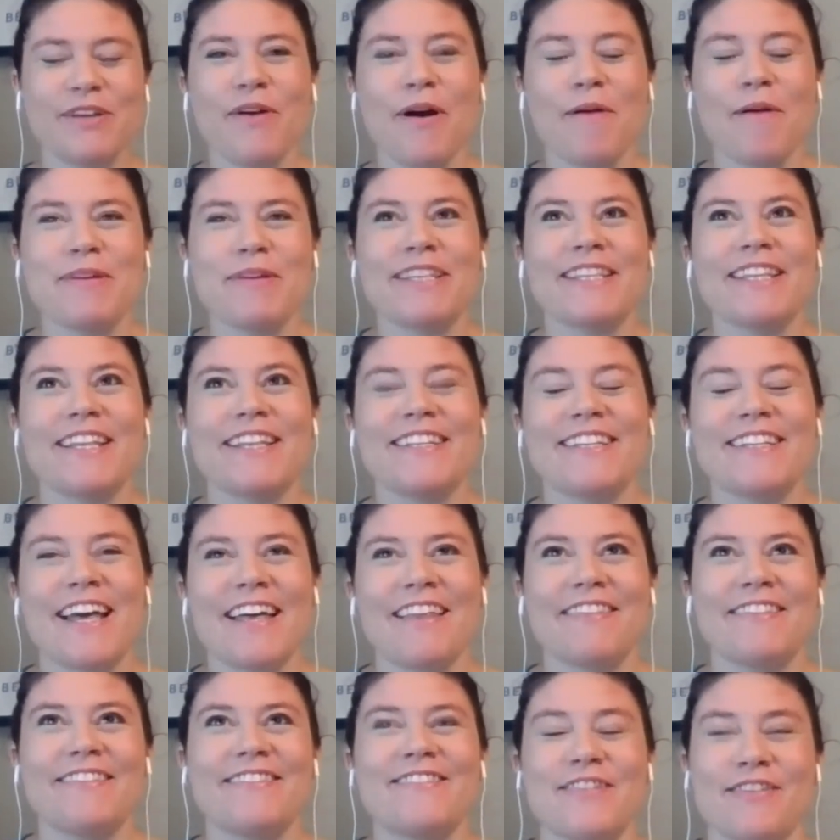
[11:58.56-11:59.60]
So I mean,
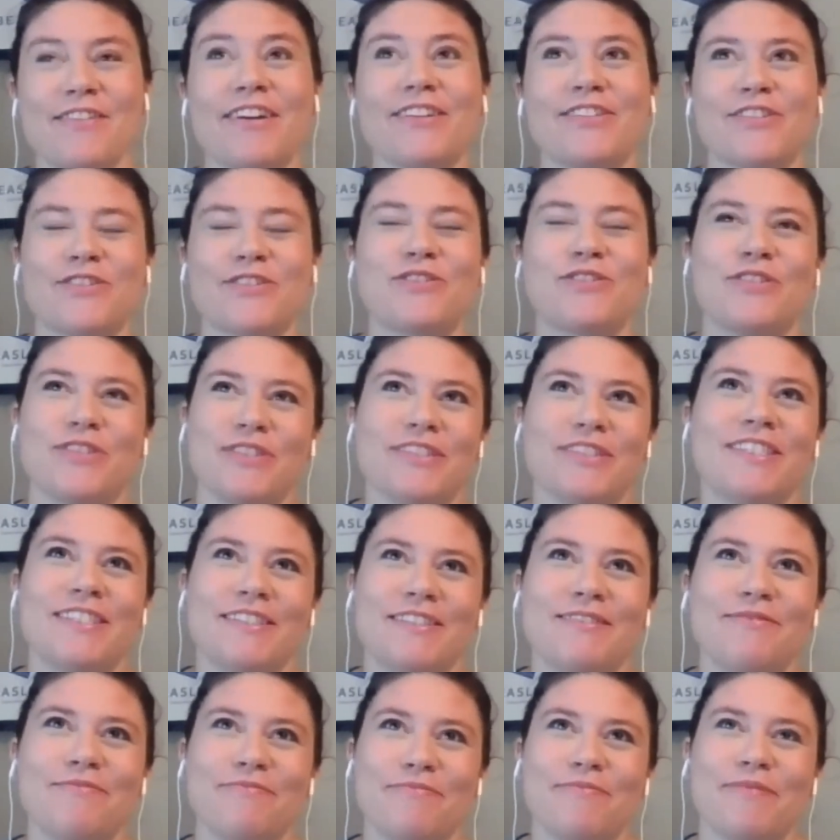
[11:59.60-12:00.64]
and so you guys
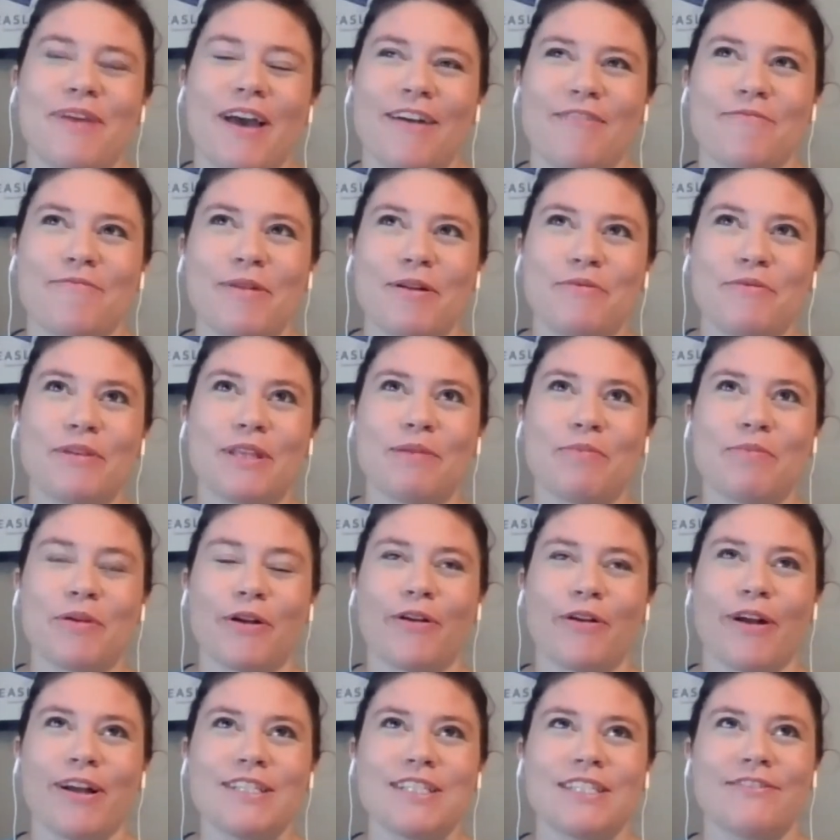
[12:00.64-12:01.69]
have been really
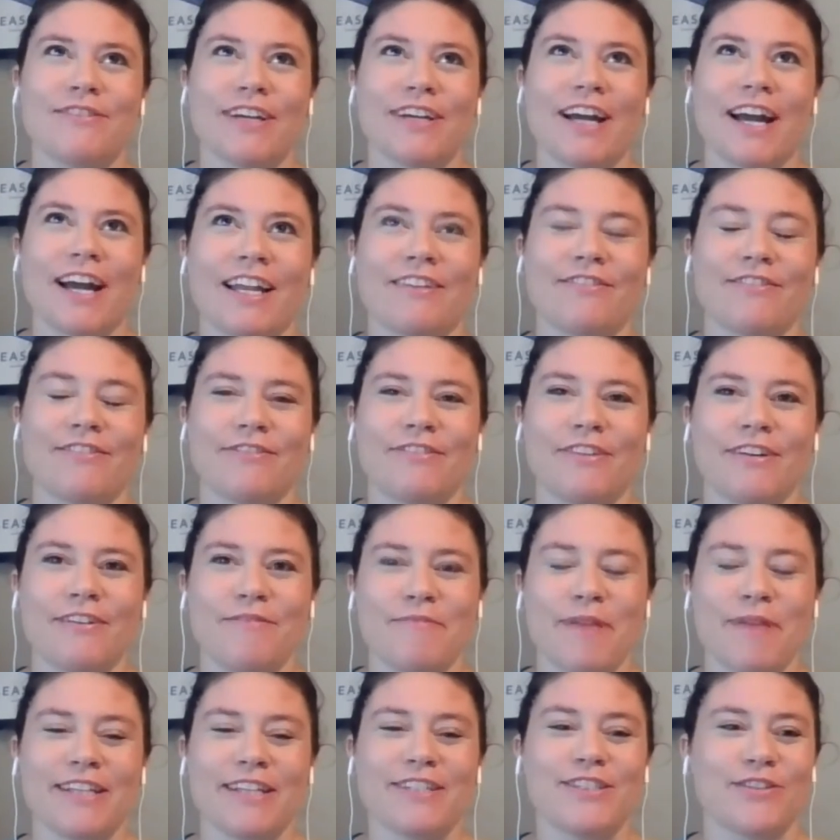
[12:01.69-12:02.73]
progressive kind of
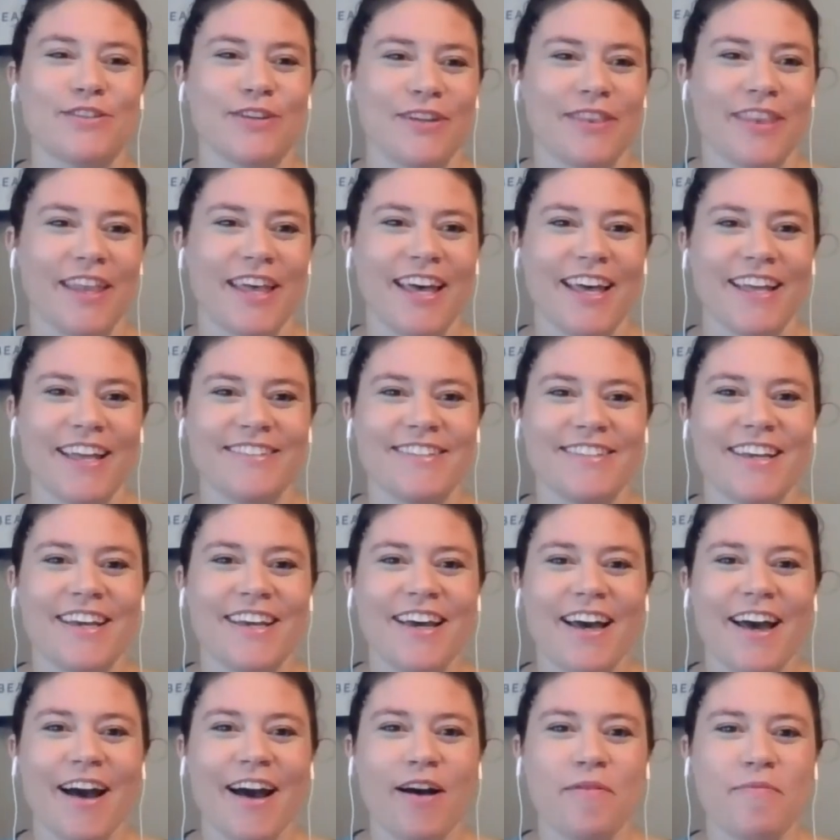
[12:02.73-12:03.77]
answering that.
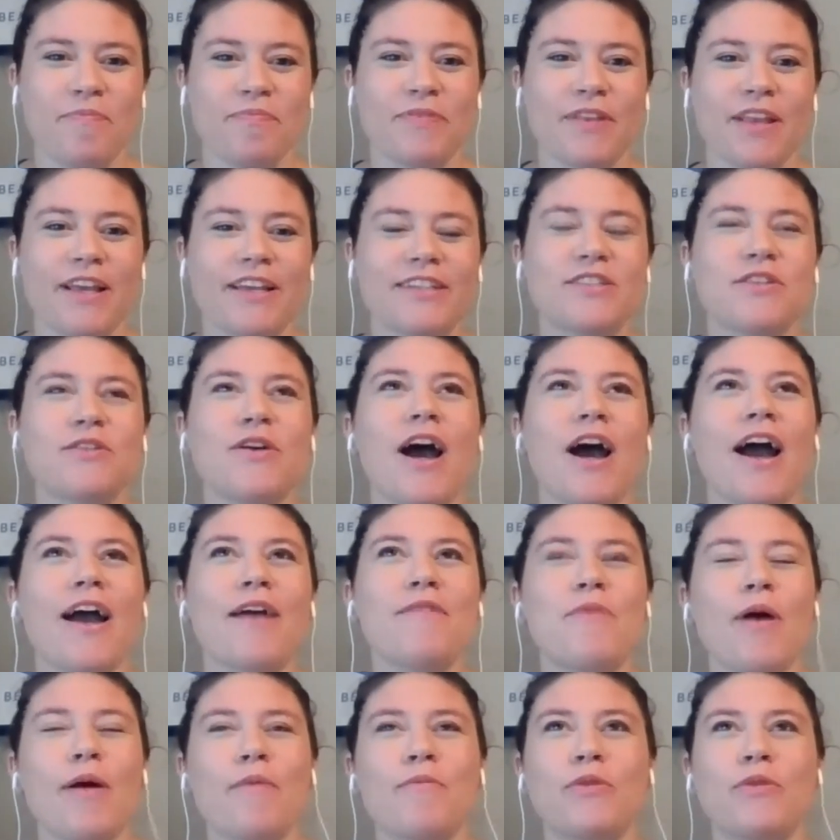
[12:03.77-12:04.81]
So
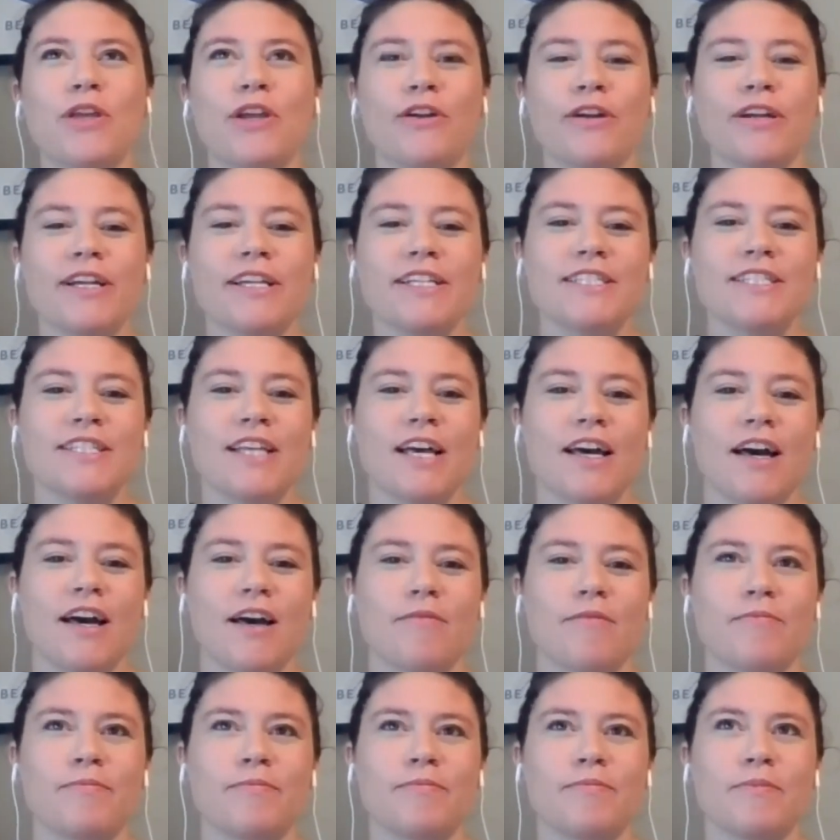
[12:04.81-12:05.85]
I'm curious.
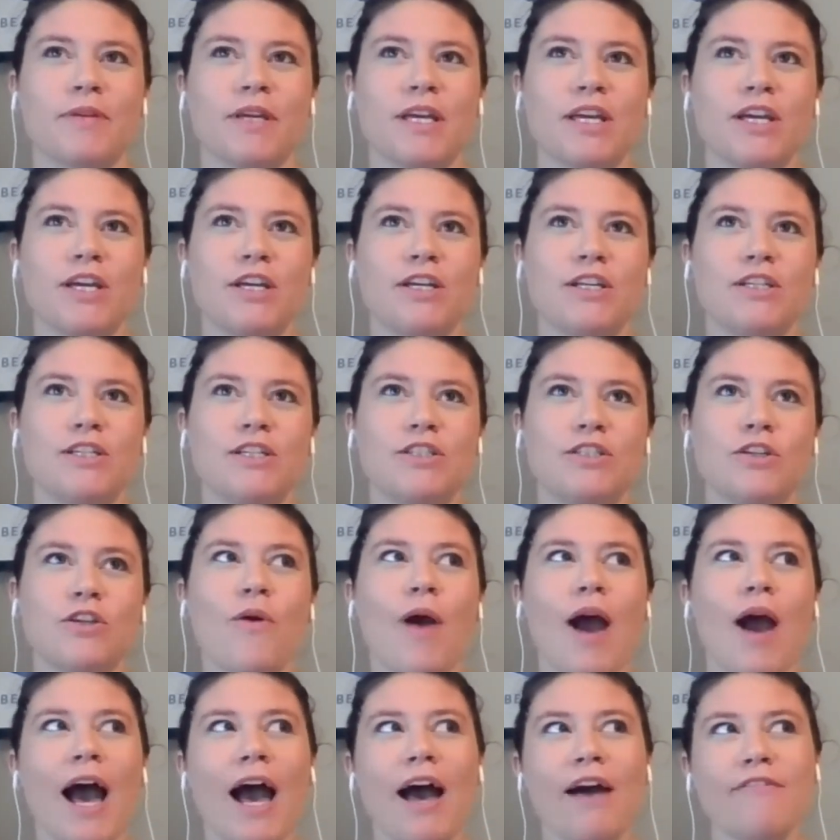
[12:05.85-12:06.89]
So
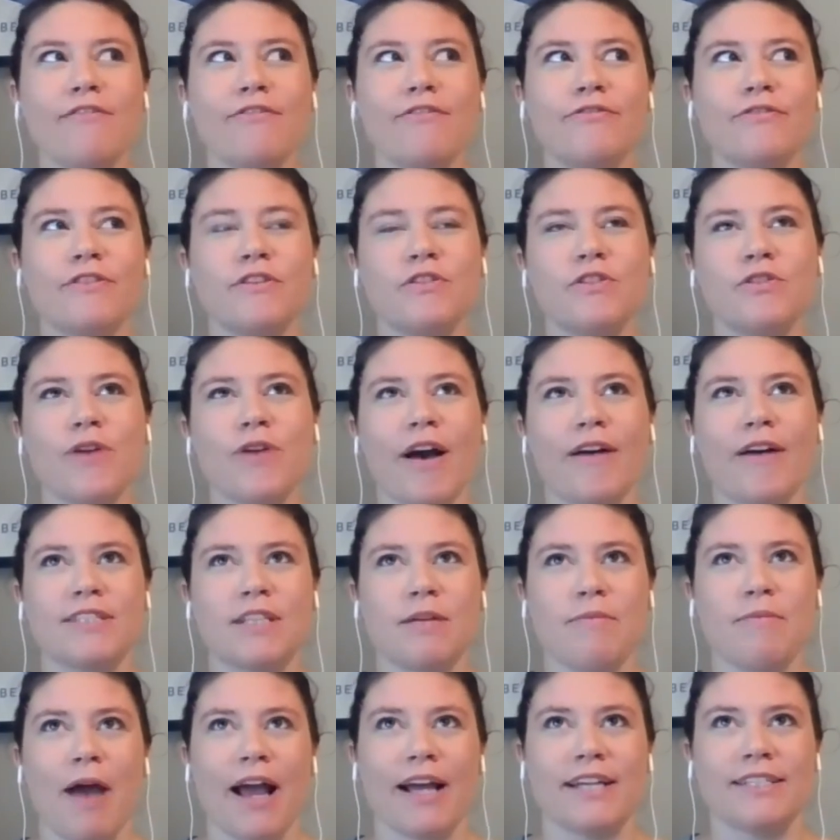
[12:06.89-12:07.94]
you do have
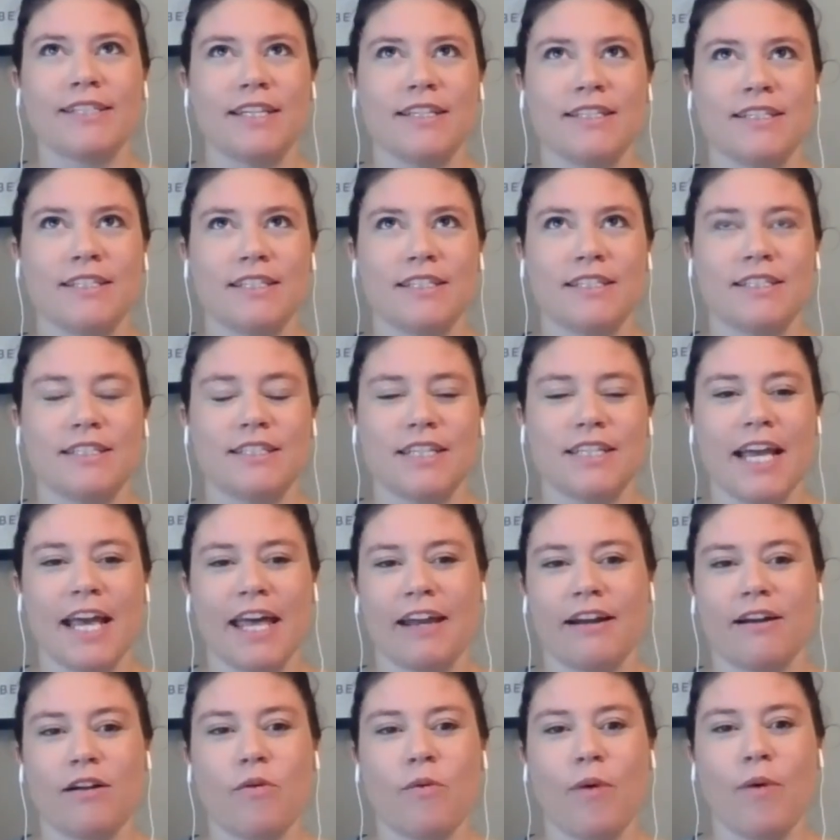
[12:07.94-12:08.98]
some access to
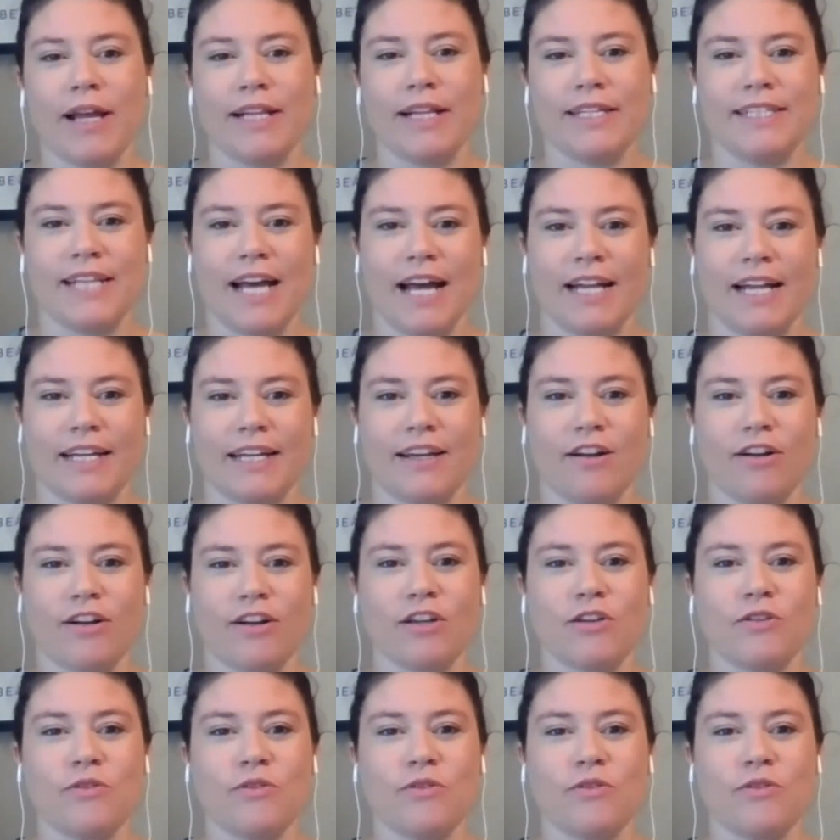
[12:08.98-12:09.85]
Canada-wide data.